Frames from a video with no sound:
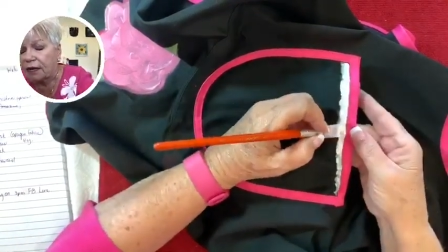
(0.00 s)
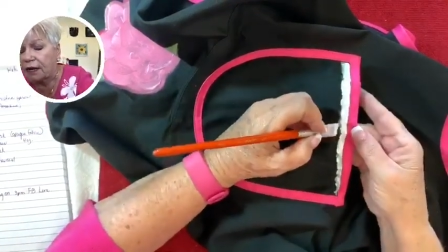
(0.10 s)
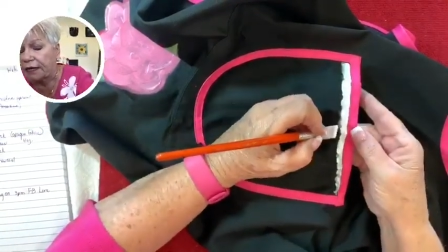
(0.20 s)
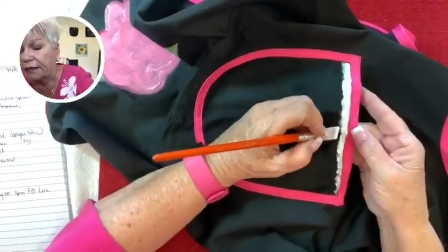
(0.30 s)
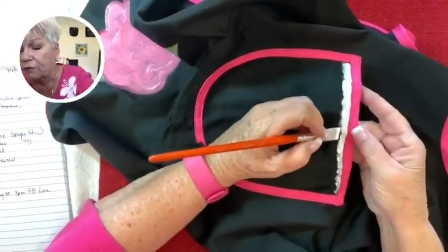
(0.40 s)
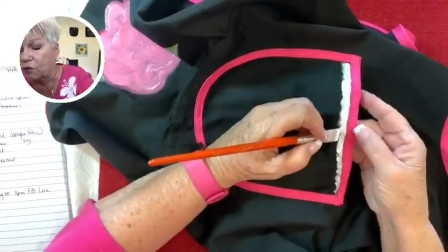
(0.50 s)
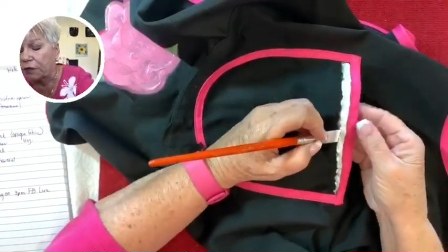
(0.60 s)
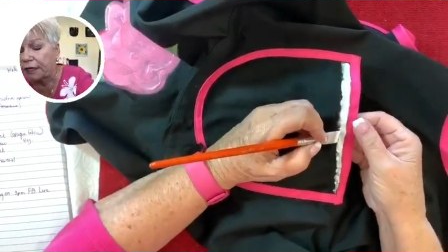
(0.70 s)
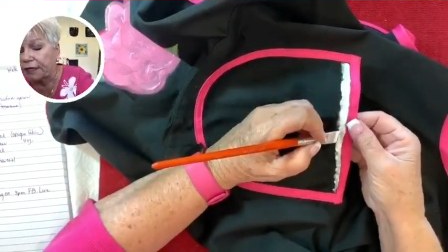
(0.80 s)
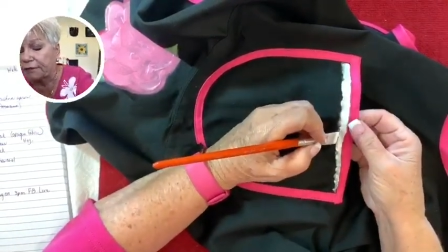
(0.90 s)
I am
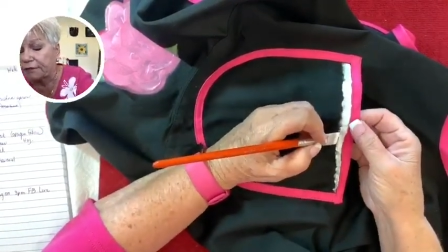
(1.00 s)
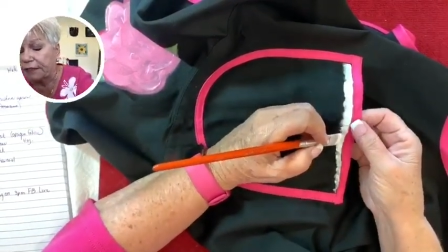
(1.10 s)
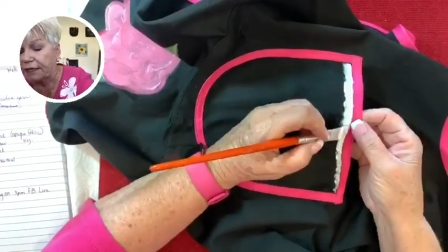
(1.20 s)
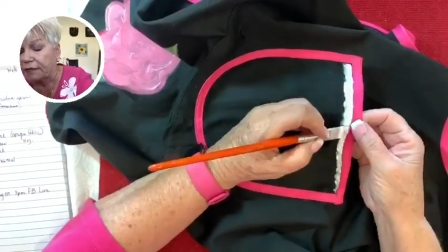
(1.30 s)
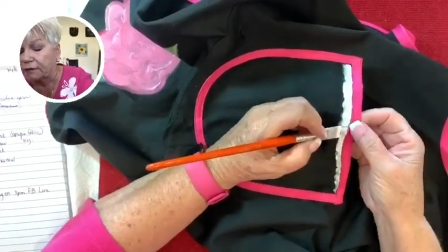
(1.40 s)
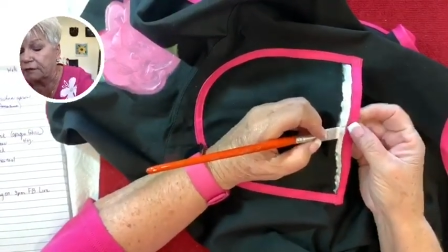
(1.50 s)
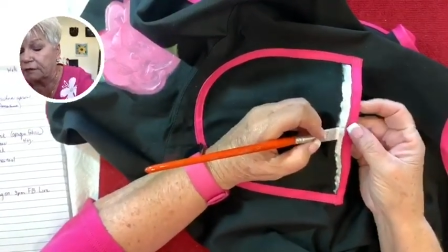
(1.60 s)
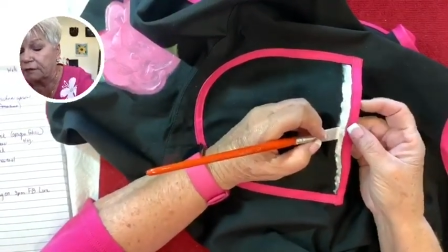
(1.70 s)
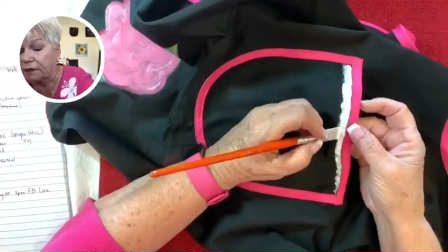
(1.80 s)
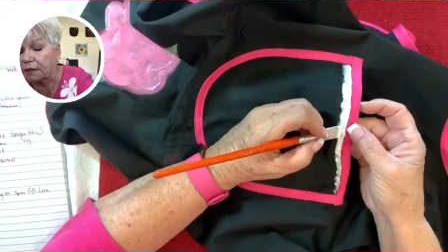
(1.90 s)
going out of
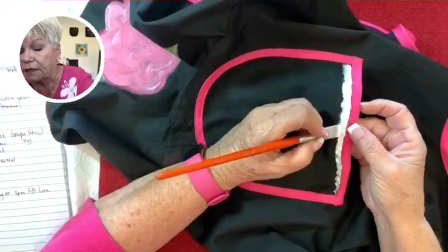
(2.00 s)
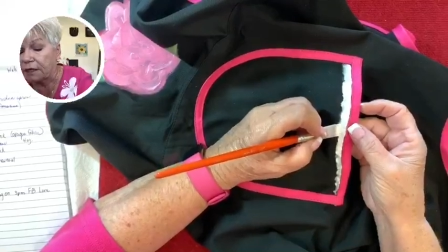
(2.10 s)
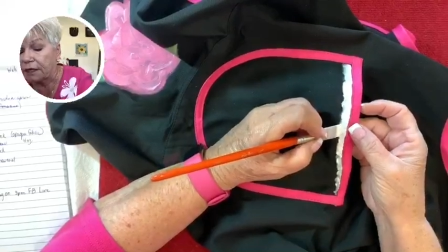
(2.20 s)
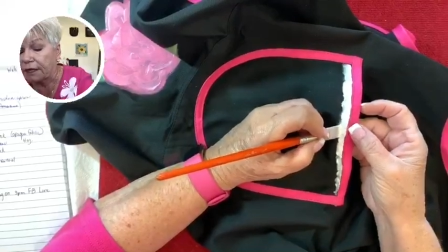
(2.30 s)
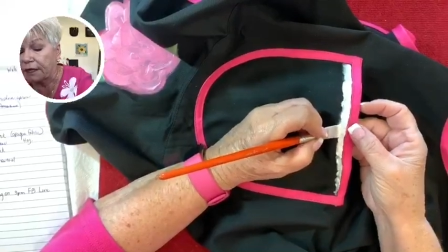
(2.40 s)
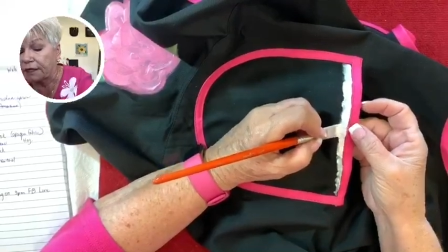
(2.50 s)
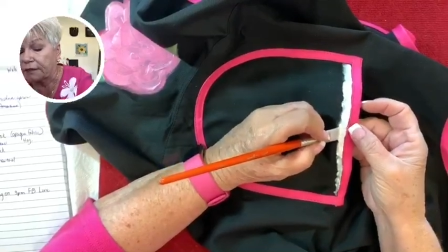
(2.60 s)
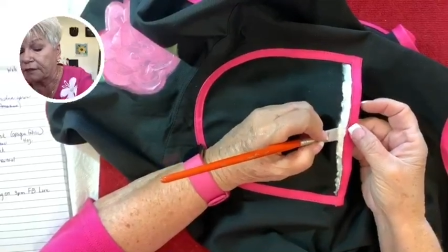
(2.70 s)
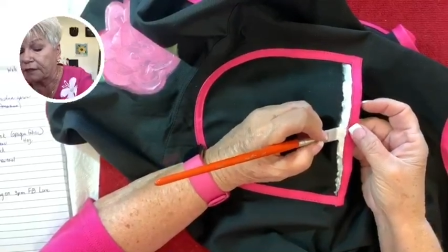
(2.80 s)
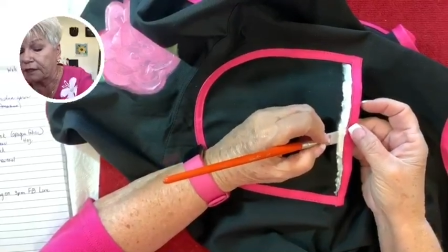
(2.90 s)
town,
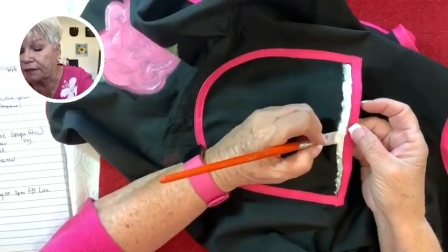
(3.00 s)
and